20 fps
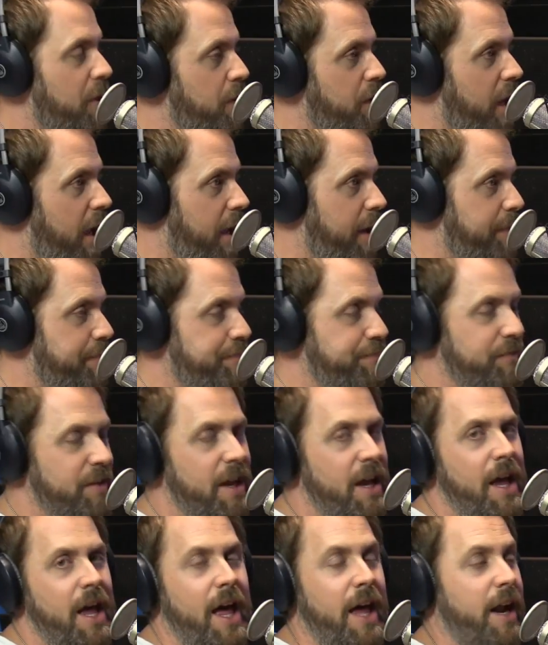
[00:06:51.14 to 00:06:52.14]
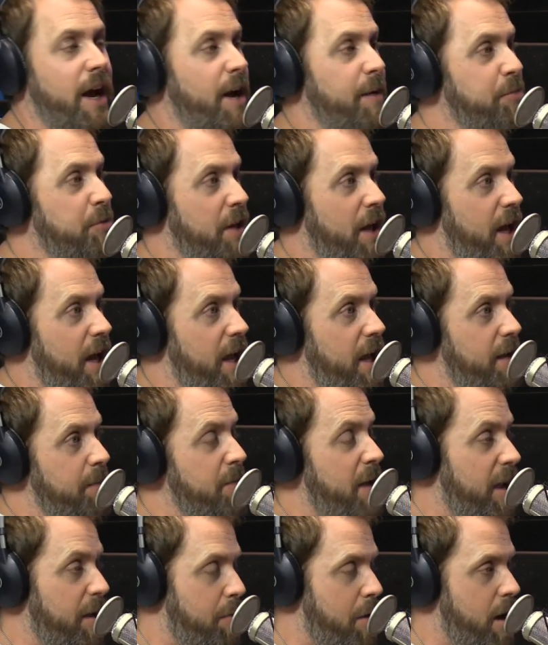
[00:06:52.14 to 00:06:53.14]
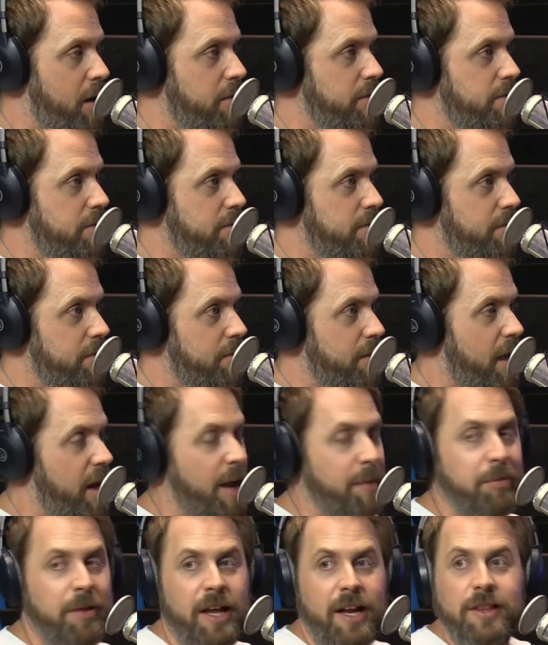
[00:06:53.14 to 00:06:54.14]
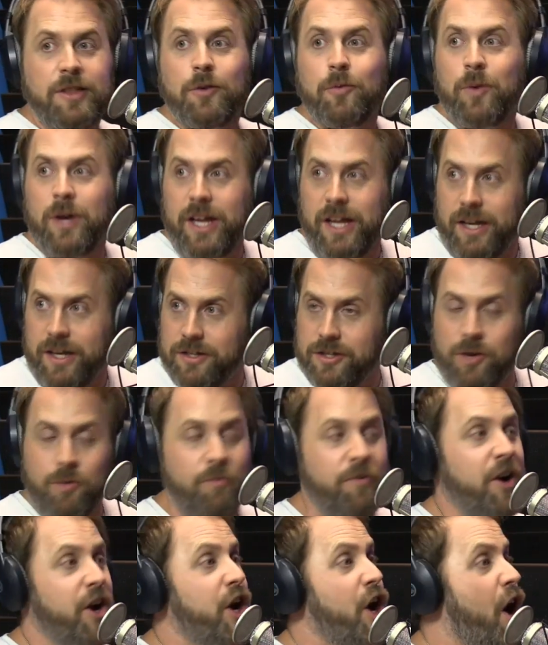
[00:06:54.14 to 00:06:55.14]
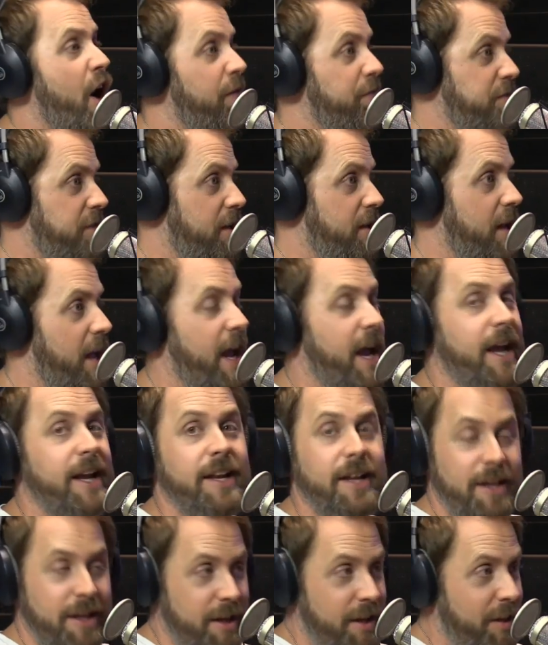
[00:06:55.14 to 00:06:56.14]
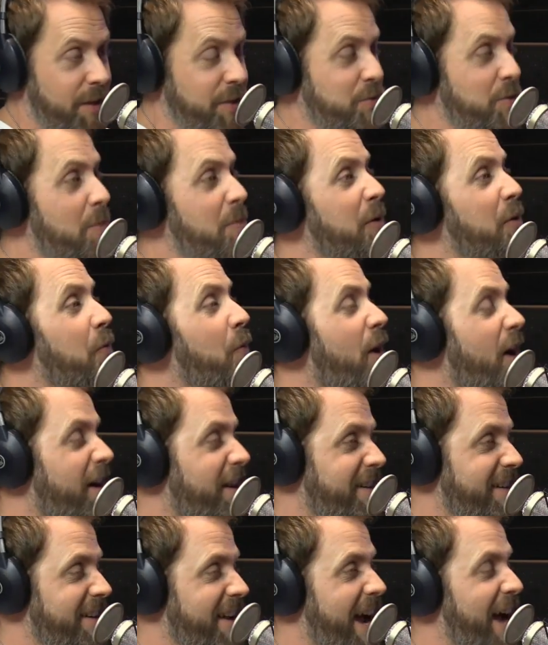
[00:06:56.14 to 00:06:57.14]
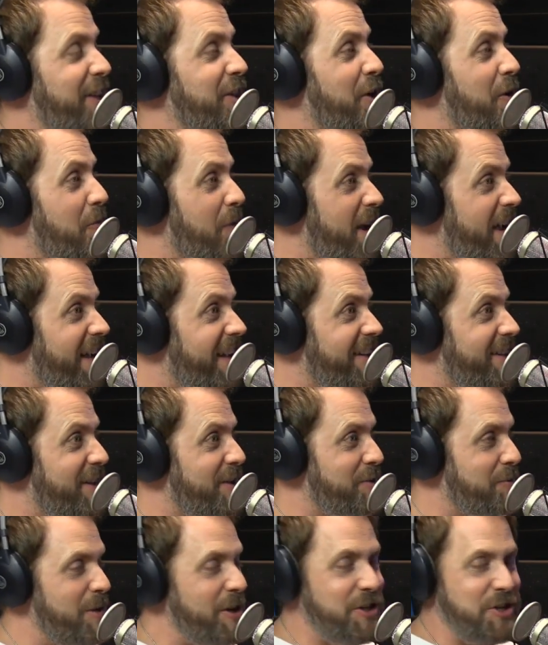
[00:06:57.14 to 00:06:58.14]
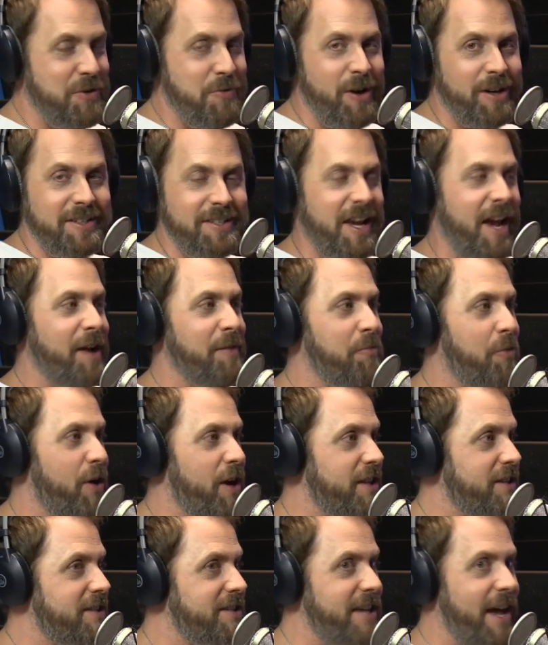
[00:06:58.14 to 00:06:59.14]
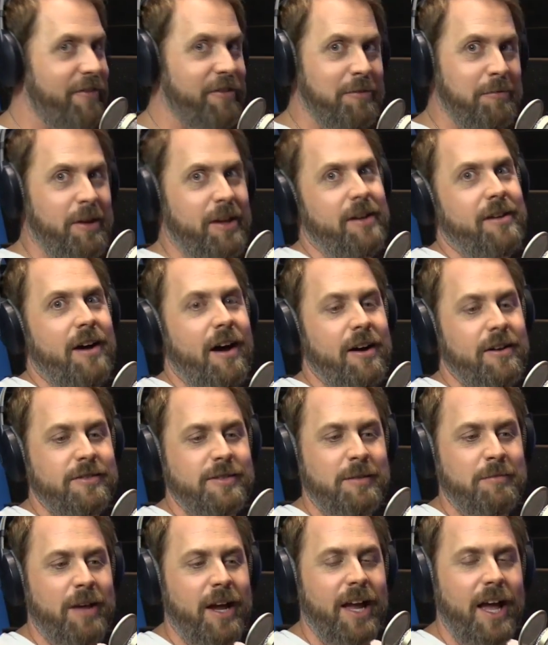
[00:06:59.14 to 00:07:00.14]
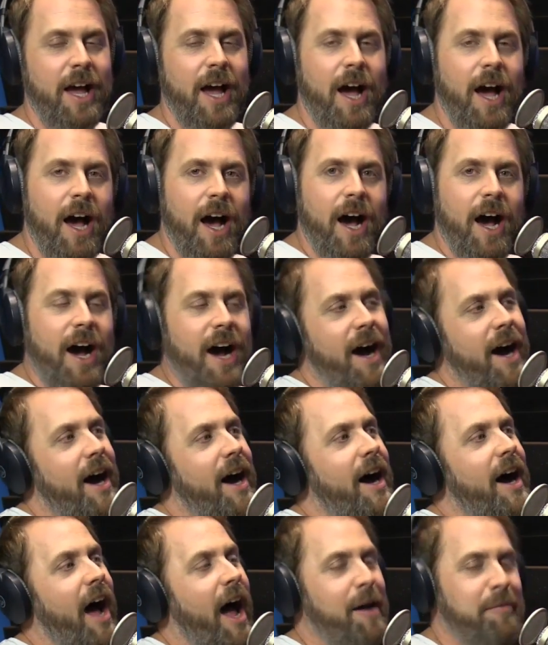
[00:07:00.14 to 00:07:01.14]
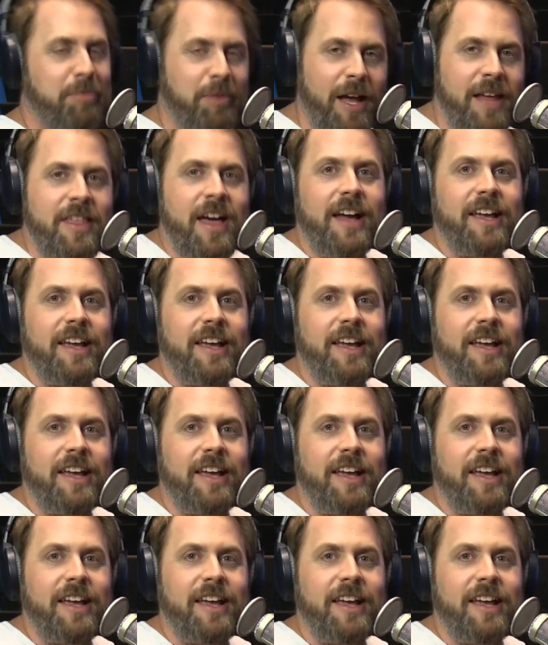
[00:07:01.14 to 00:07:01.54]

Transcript: game okay and i play megabucks okay and i played at the Wynn so very often and this woman won I at heard, the Wynn yes, this week she won $10.7 million i'm like i play yeah. that